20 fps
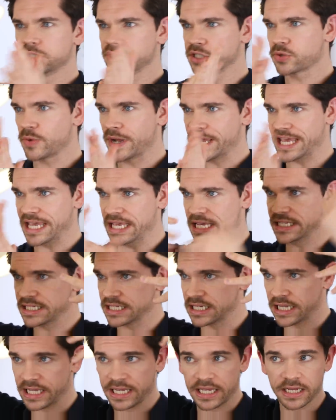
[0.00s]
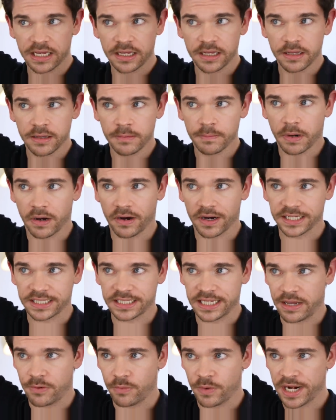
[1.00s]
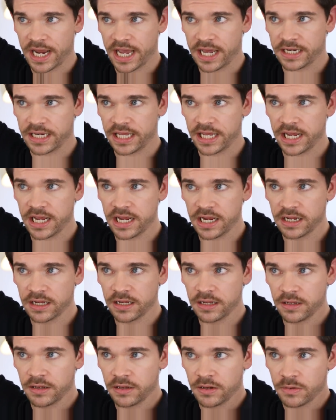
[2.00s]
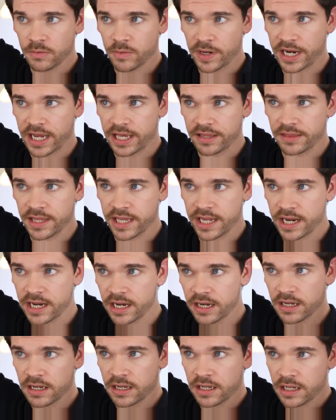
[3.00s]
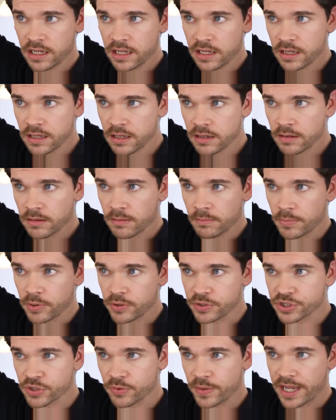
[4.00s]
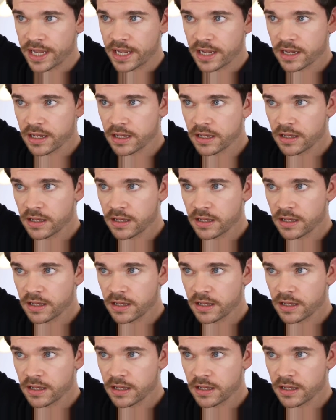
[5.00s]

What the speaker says: just quite easily part it. One hand here, one hand there, and push away.